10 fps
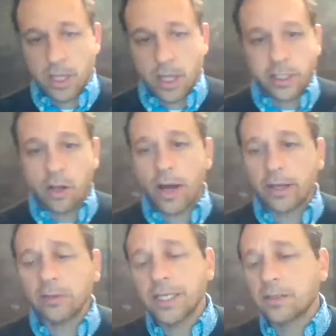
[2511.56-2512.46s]
You know, I
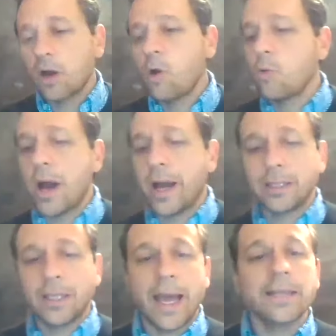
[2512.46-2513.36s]
don't take the whole wine
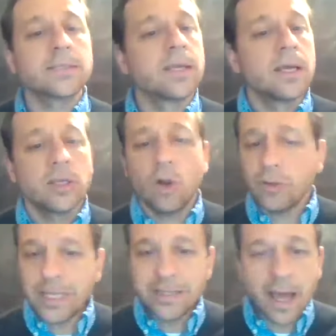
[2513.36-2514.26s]
glass. You
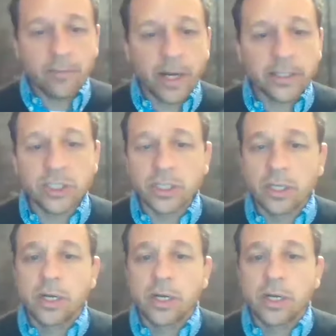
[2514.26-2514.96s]
don't need that much.